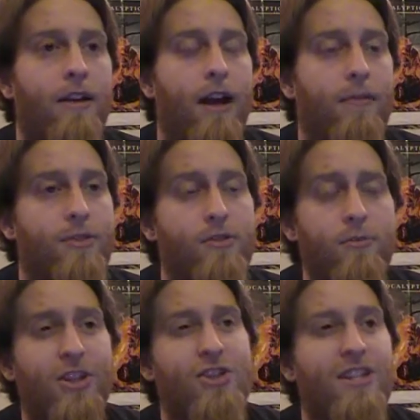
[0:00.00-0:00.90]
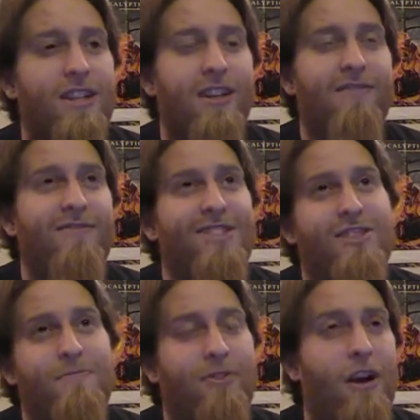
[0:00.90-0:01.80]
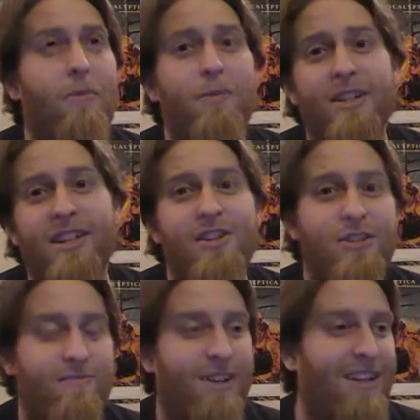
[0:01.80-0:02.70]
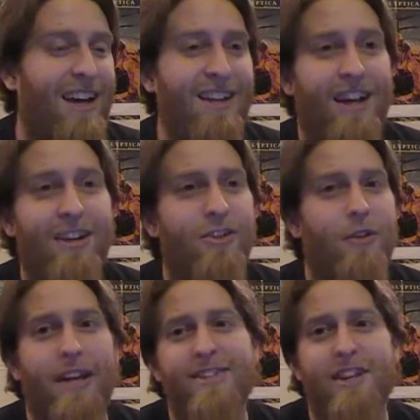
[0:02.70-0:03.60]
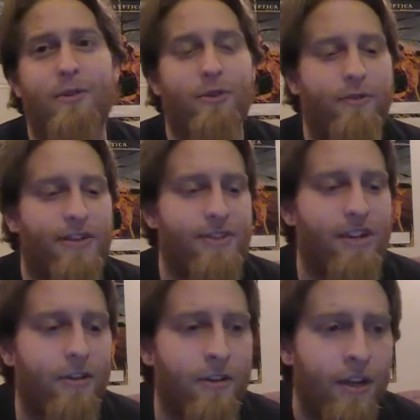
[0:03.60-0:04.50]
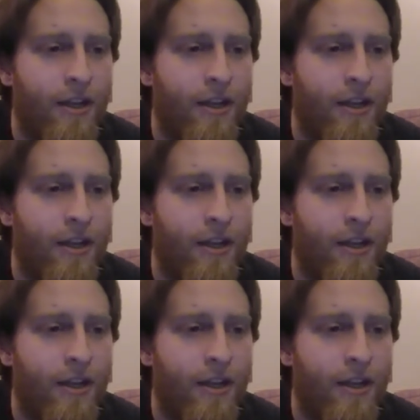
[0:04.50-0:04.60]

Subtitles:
I'm assuming she probably does, but I don't know. That's never addressed either.